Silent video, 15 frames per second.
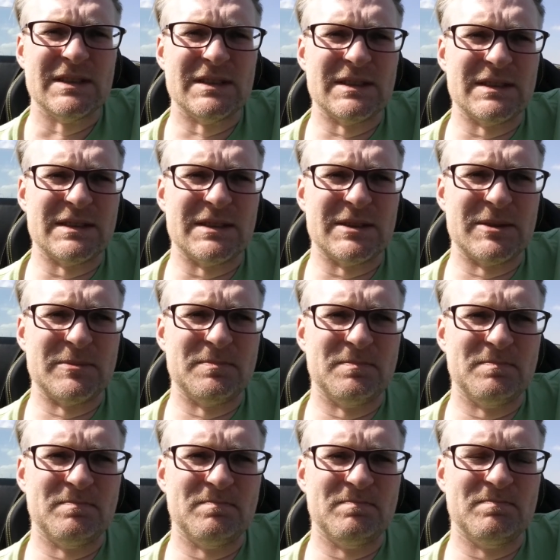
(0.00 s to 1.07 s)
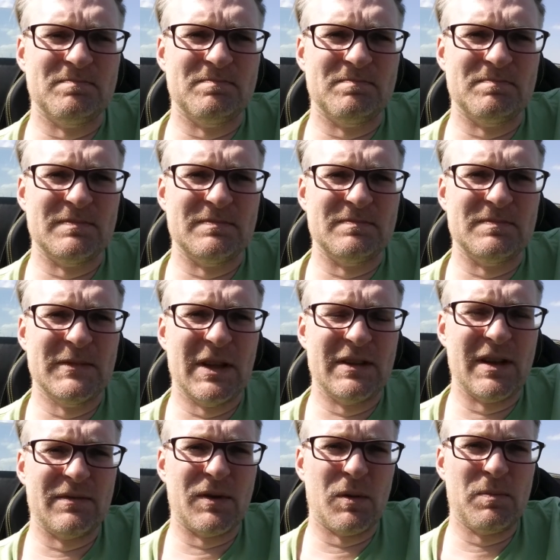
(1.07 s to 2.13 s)
the
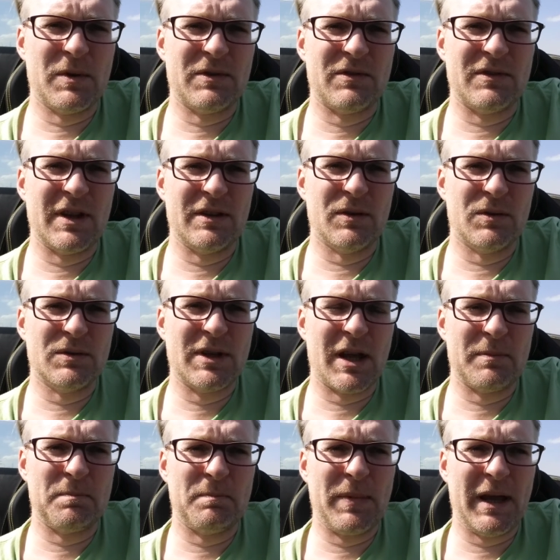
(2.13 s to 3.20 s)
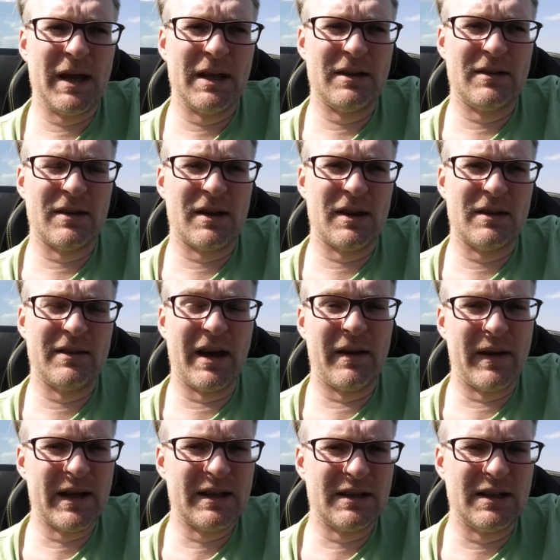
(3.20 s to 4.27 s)
developers, they don't get paid
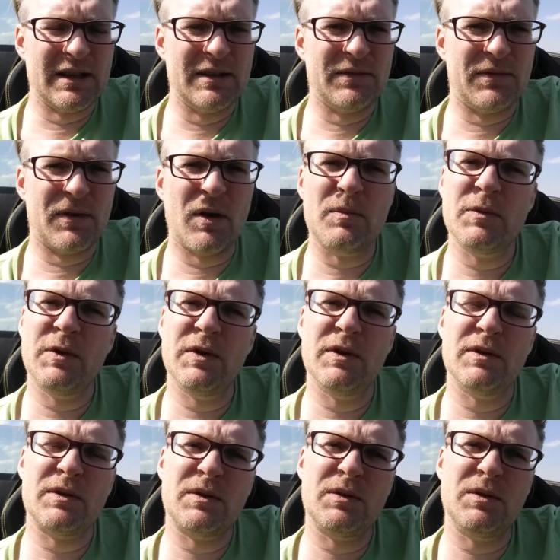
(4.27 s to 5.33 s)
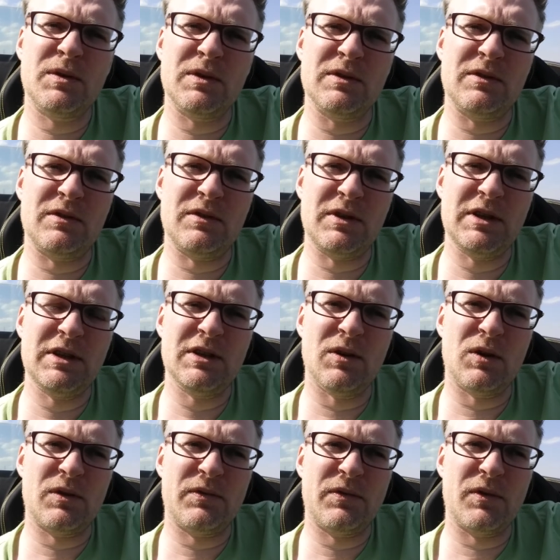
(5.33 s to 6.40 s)
directly from the currency
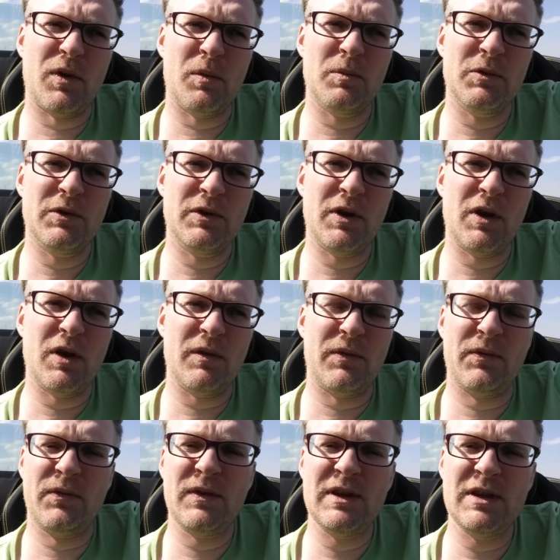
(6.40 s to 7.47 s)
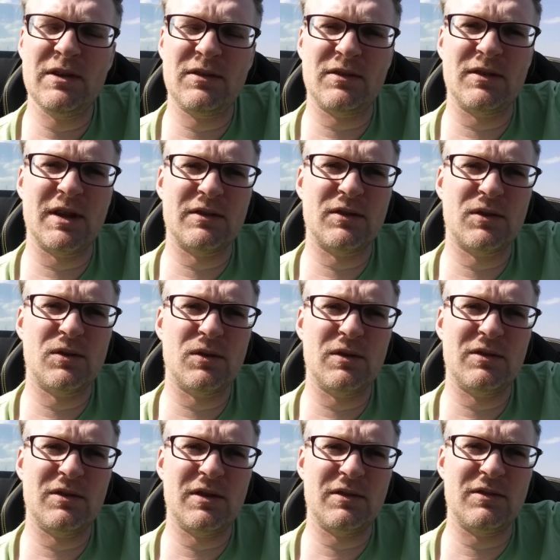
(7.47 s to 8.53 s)
or from the fees that the
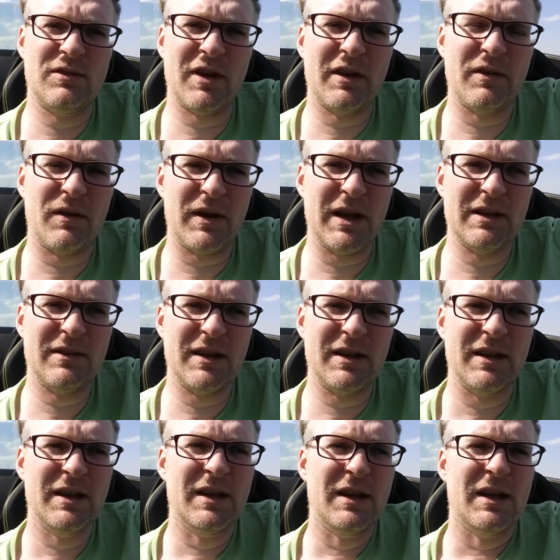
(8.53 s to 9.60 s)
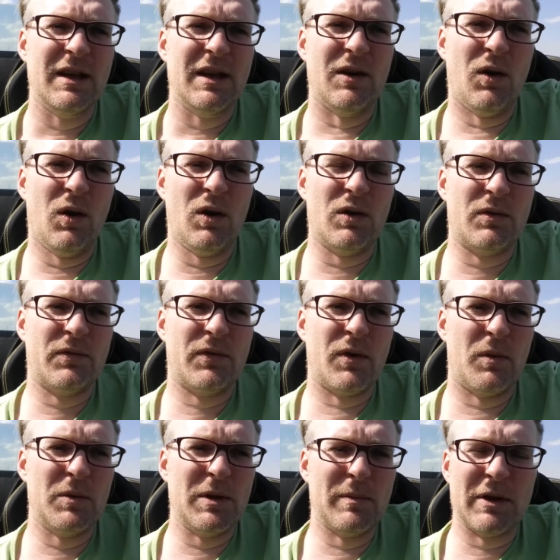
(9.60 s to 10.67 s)
currency is generating, or
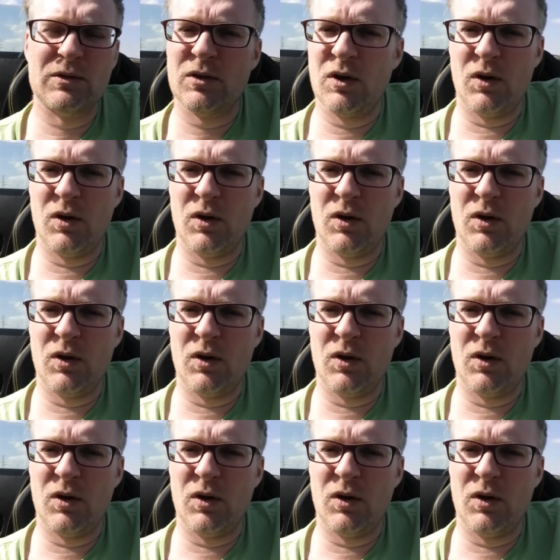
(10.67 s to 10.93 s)
from the amount